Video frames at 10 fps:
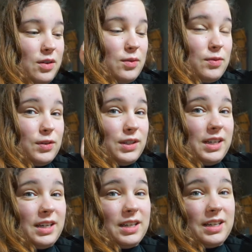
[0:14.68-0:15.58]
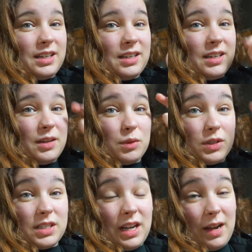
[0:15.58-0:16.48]
Hopefully it will
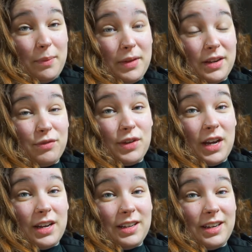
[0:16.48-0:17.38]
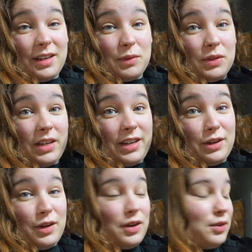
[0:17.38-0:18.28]
stop, and if not, I will let
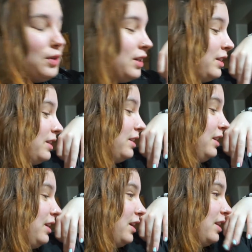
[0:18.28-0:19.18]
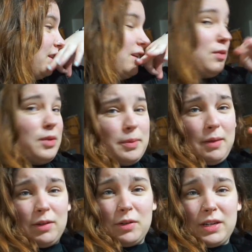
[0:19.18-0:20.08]
you know. And then we're
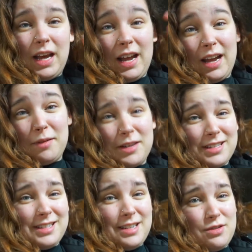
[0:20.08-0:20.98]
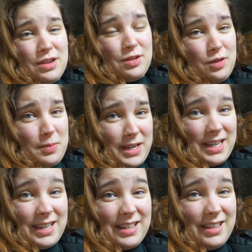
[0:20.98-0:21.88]
probably going to IHOP because it's International
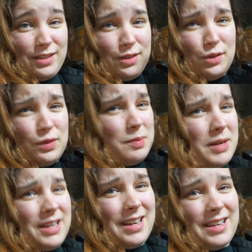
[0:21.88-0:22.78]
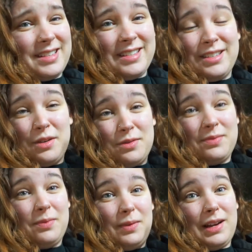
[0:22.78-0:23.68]
Pancake Day, so it's free pancakes. So
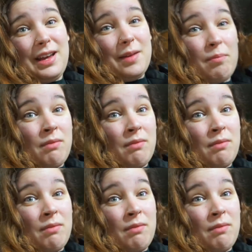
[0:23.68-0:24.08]
why not?